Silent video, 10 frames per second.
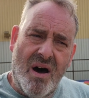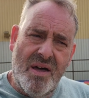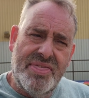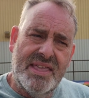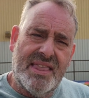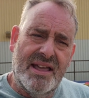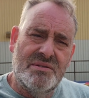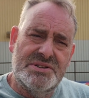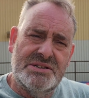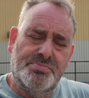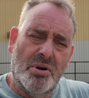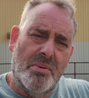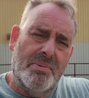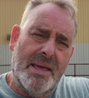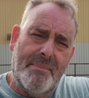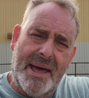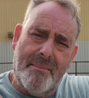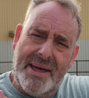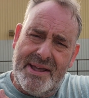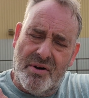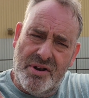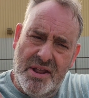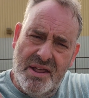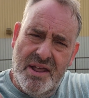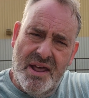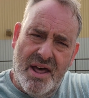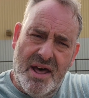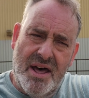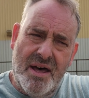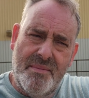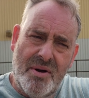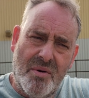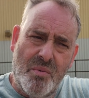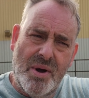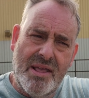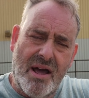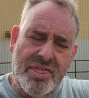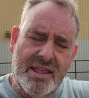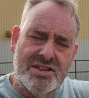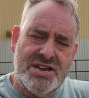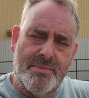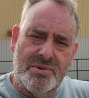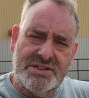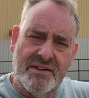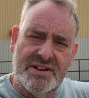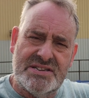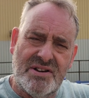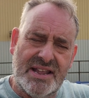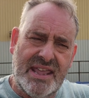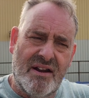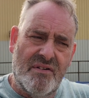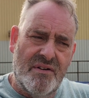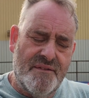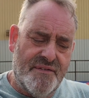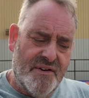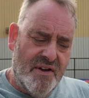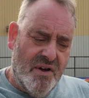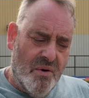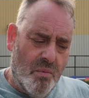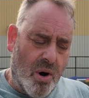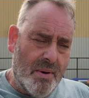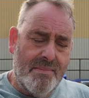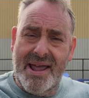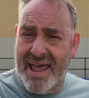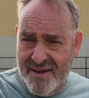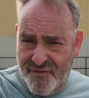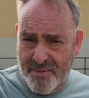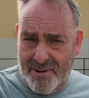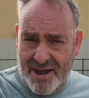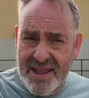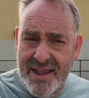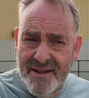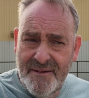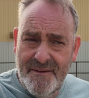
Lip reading: I think Daniel's is probably about bang on. I think Gemma was giving us an idea of what we may have to pay.